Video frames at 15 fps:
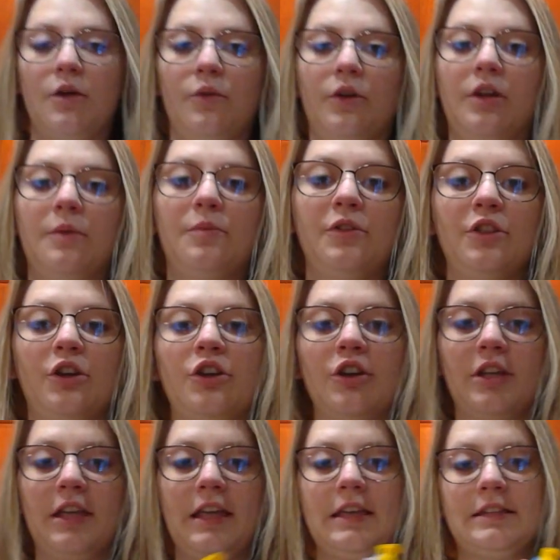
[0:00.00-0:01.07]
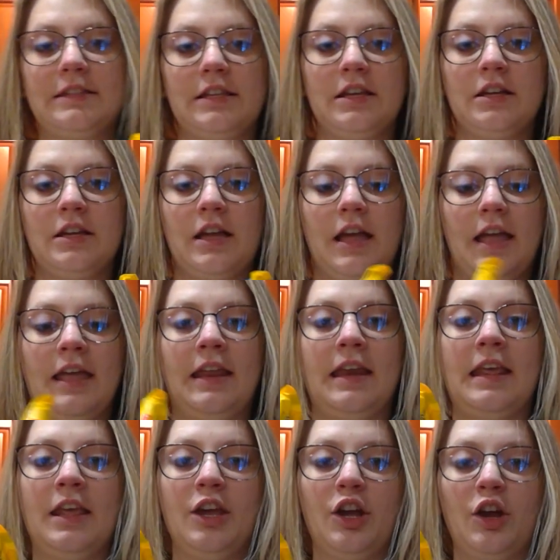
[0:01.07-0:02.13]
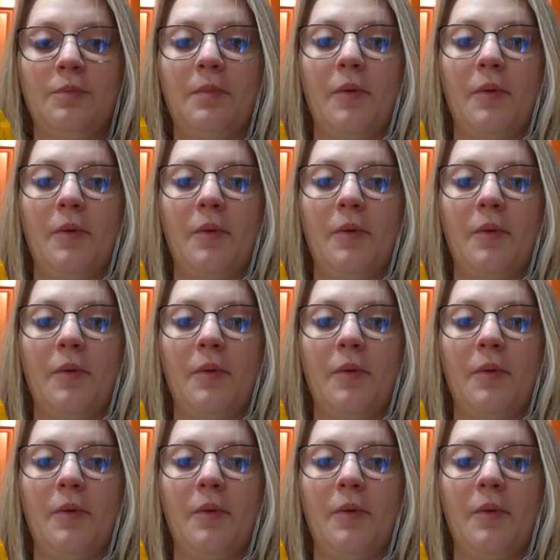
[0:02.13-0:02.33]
the cookies in here,